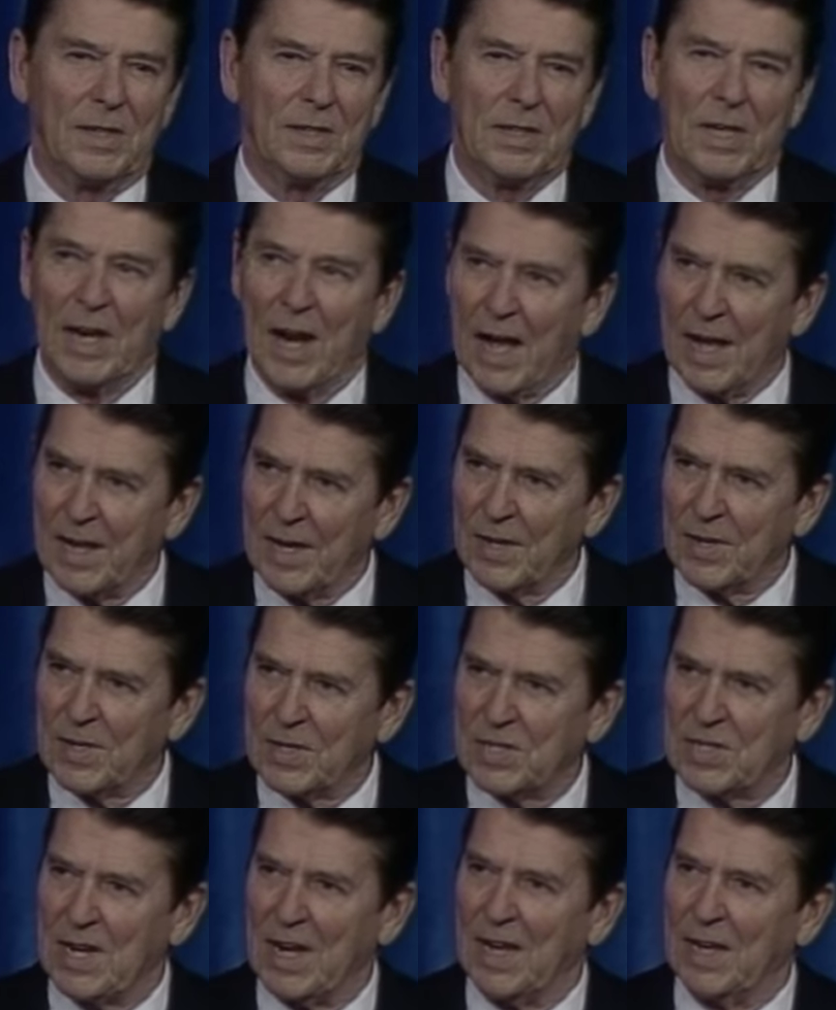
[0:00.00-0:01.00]
did I
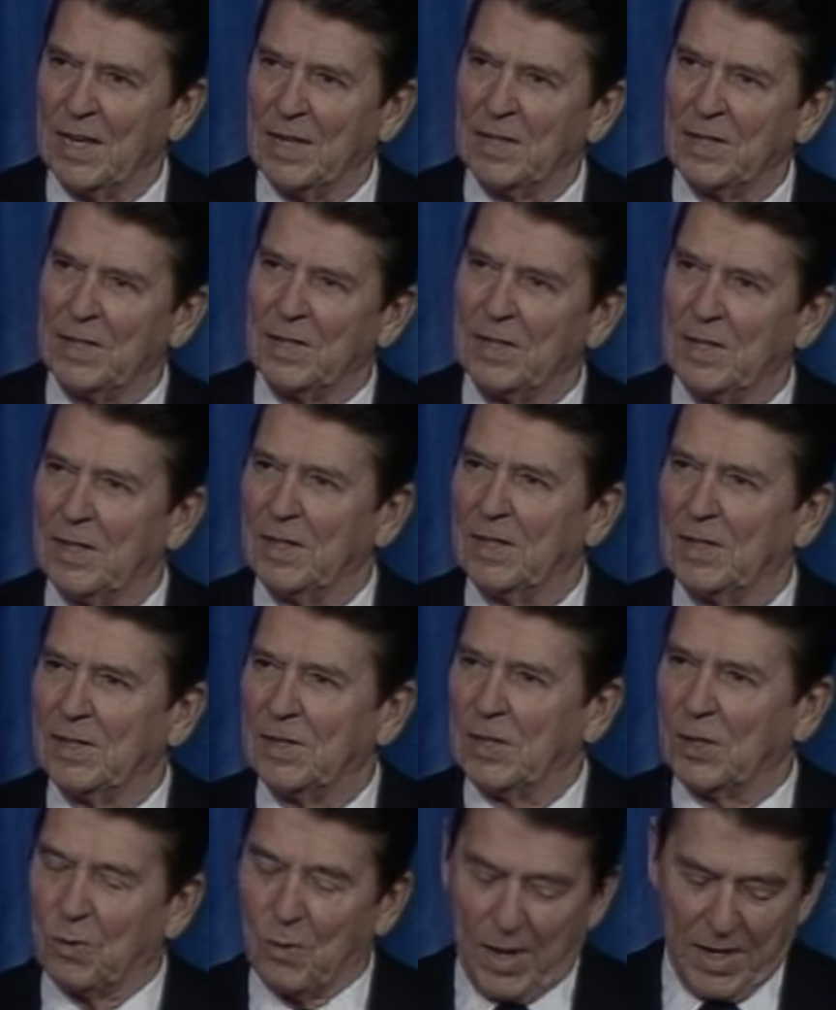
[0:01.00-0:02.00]
understand
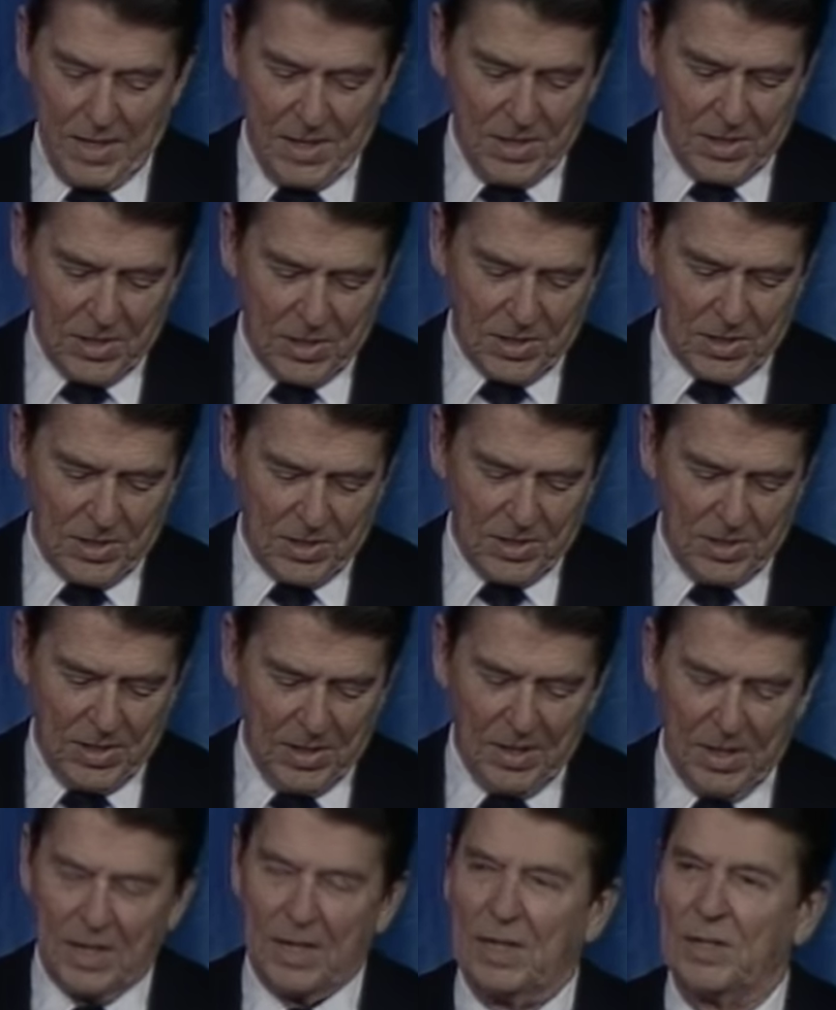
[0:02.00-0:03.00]
the greatness
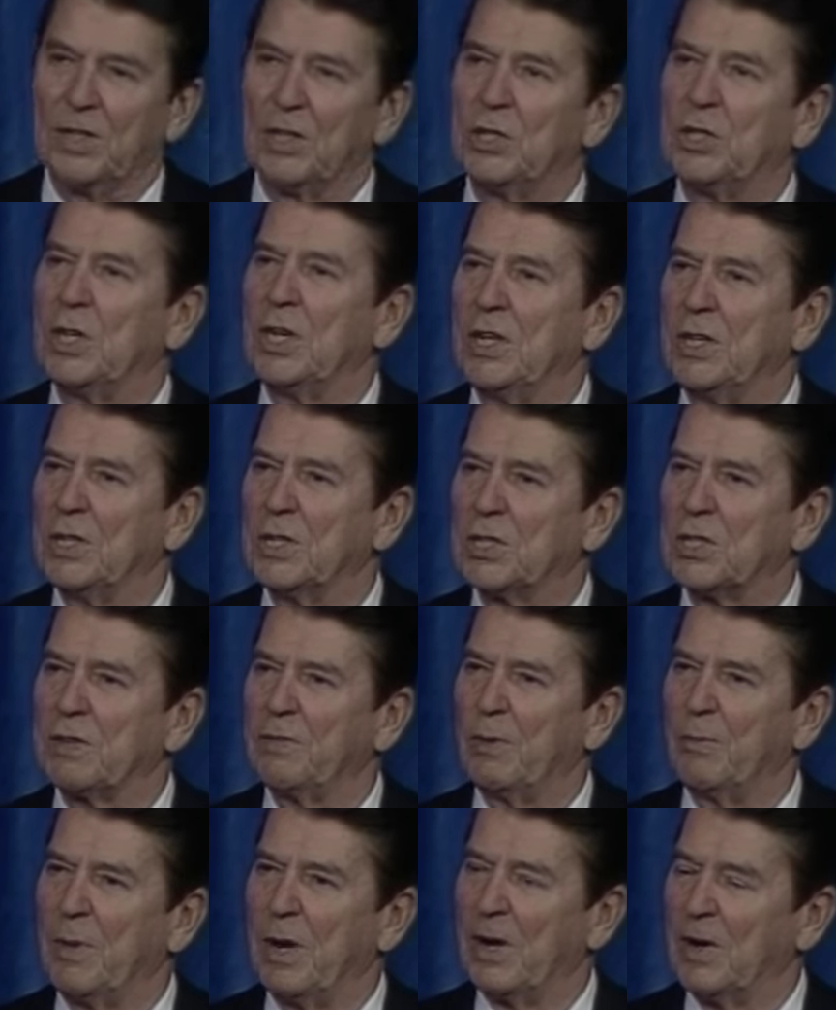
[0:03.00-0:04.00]
and the genius
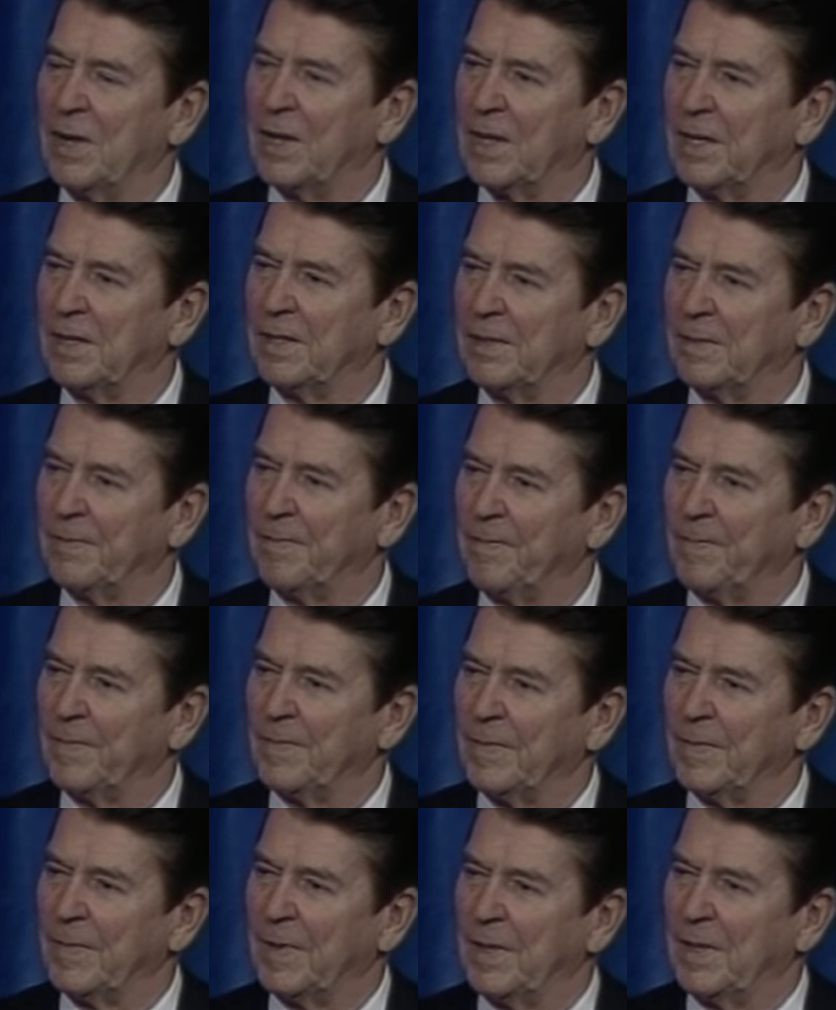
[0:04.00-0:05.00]
of America.
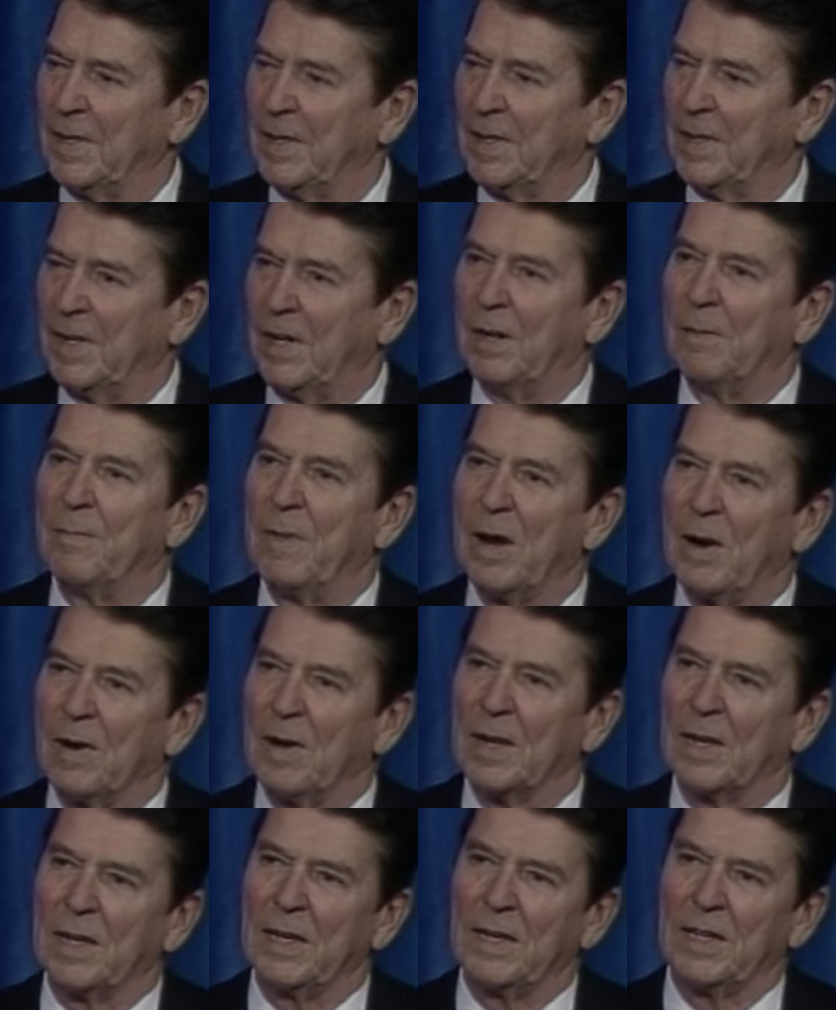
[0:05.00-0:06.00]

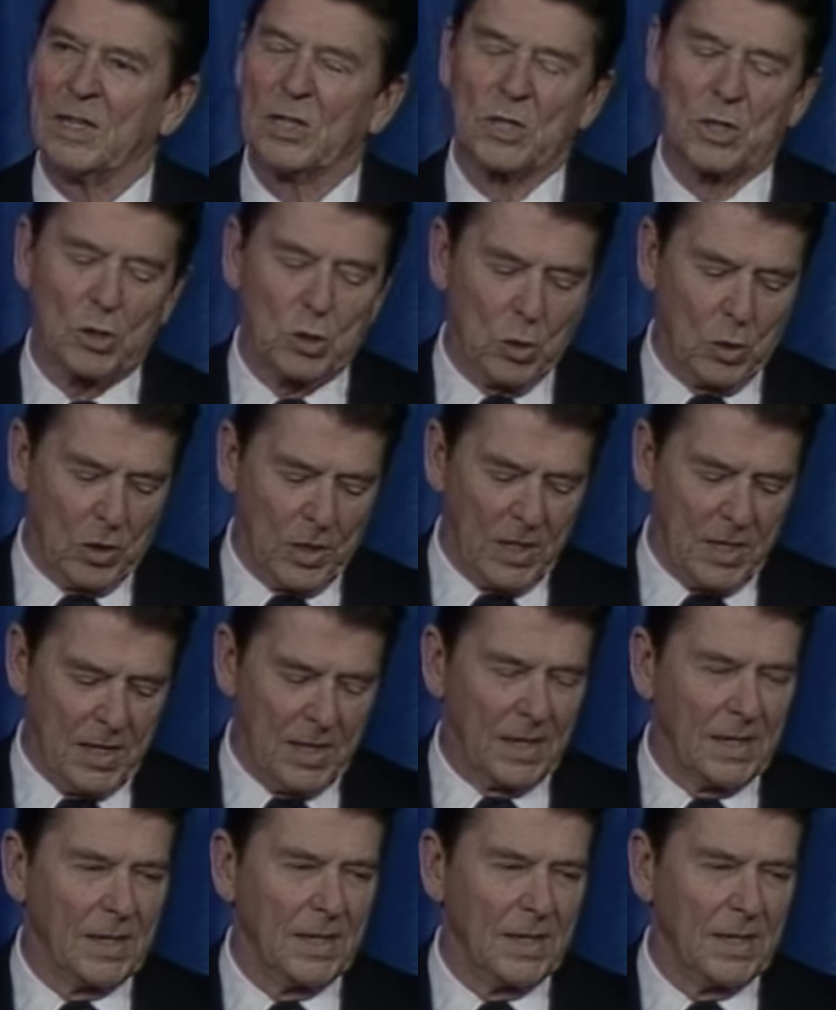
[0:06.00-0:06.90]
America is good.